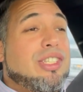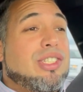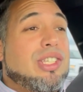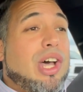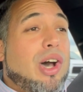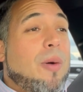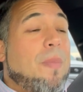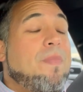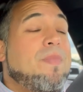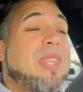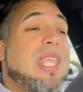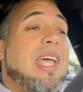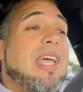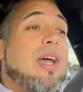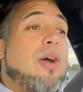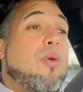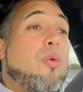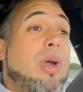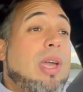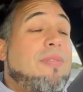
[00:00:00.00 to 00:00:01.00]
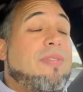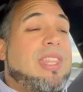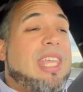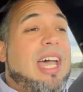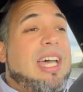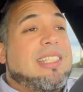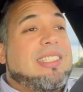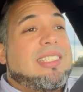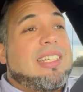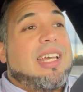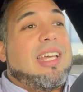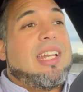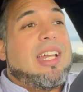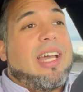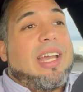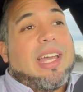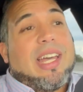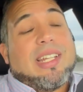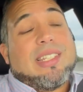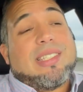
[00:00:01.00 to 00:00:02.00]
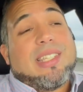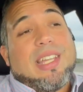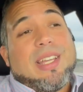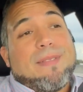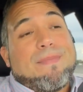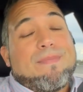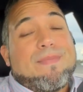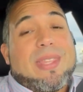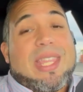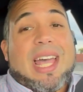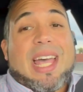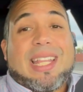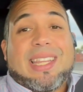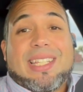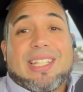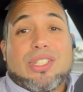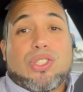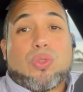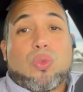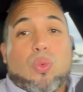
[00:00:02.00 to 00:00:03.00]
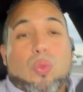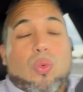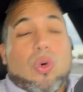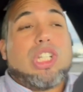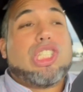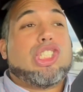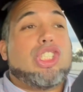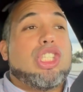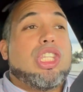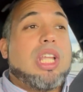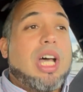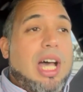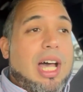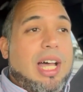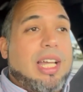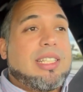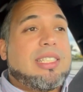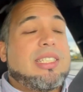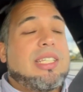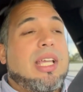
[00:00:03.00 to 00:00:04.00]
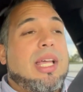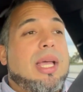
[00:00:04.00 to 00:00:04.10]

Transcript: So with that said, I gotta say that this was not